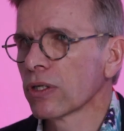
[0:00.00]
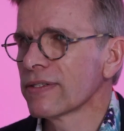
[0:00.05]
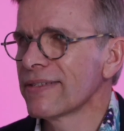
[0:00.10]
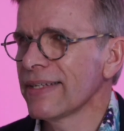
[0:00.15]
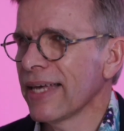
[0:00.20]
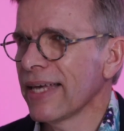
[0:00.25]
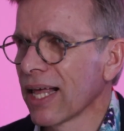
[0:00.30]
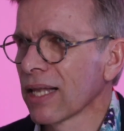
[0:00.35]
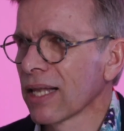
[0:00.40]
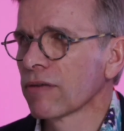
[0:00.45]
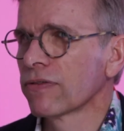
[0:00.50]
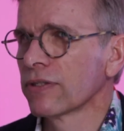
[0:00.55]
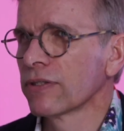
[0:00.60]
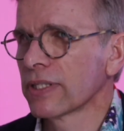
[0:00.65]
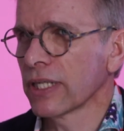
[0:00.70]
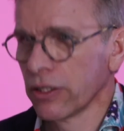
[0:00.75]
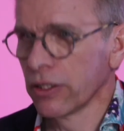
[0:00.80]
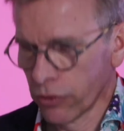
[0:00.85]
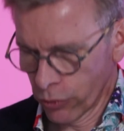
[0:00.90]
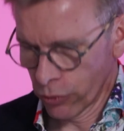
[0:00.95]
is the elephant
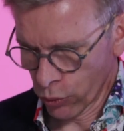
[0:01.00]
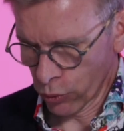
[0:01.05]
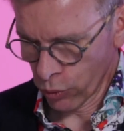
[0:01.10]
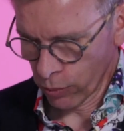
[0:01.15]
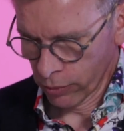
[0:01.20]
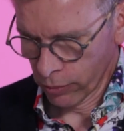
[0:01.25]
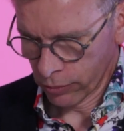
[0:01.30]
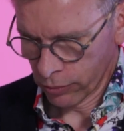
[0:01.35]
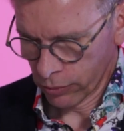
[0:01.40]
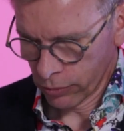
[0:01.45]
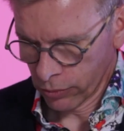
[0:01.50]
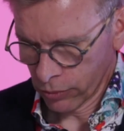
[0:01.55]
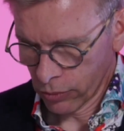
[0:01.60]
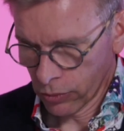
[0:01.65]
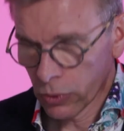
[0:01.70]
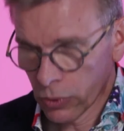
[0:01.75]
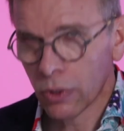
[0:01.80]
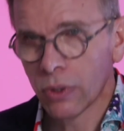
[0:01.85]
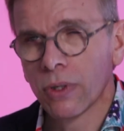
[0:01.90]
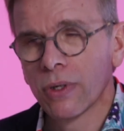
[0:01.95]
in the room,
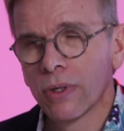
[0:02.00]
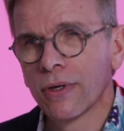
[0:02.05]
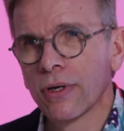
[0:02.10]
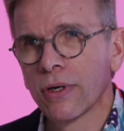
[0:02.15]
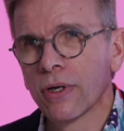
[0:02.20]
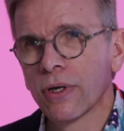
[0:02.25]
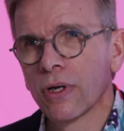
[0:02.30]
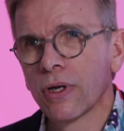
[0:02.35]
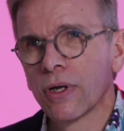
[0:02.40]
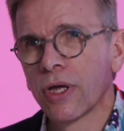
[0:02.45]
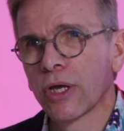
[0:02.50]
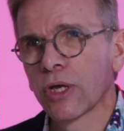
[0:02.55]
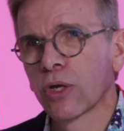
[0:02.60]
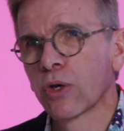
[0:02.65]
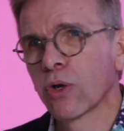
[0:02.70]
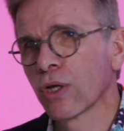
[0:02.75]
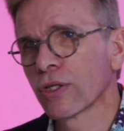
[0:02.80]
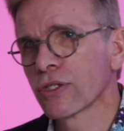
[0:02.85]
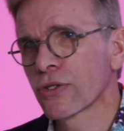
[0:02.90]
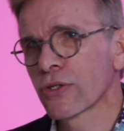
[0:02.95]

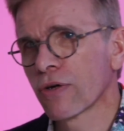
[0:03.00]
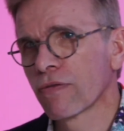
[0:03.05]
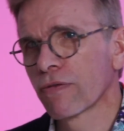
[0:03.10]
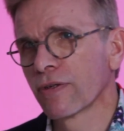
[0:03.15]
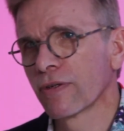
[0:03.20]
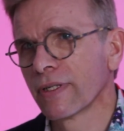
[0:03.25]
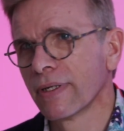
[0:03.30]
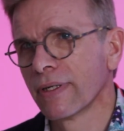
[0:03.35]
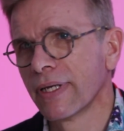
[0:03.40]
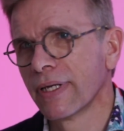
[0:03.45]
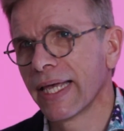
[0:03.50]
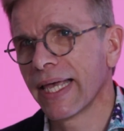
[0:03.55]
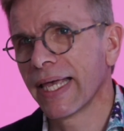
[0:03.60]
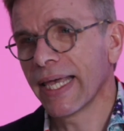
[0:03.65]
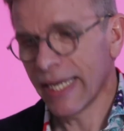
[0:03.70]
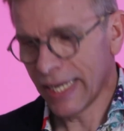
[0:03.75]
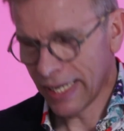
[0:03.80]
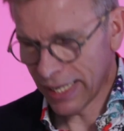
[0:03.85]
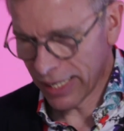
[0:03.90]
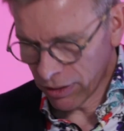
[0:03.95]
God is often
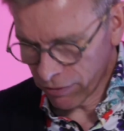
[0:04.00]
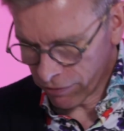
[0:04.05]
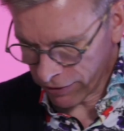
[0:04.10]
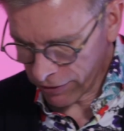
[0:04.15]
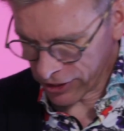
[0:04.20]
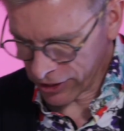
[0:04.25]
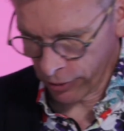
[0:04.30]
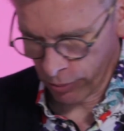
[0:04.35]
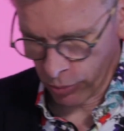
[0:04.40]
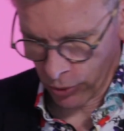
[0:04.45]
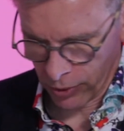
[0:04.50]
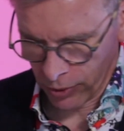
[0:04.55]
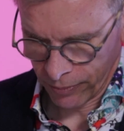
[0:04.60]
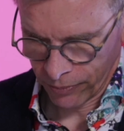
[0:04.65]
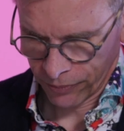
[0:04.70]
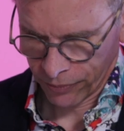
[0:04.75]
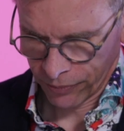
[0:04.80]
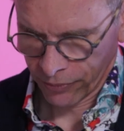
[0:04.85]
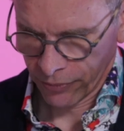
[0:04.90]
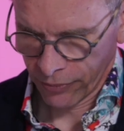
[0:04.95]
invisible.
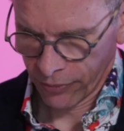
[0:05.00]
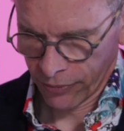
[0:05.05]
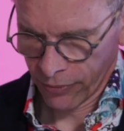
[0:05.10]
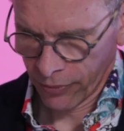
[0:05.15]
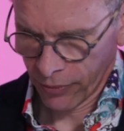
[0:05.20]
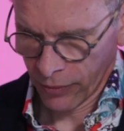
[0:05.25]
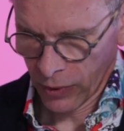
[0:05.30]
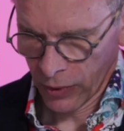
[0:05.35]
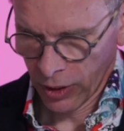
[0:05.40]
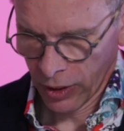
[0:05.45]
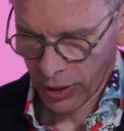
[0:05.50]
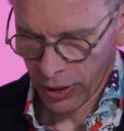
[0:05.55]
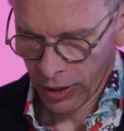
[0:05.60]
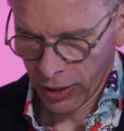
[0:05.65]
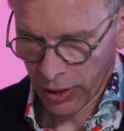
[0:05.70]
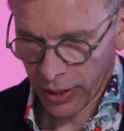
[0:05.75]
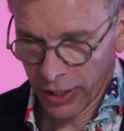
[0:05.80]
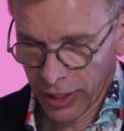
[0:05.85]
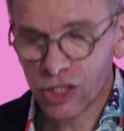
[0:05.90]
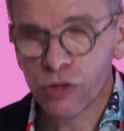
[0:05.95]

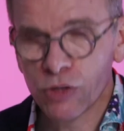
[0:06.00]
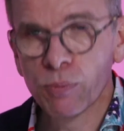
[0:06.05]
He is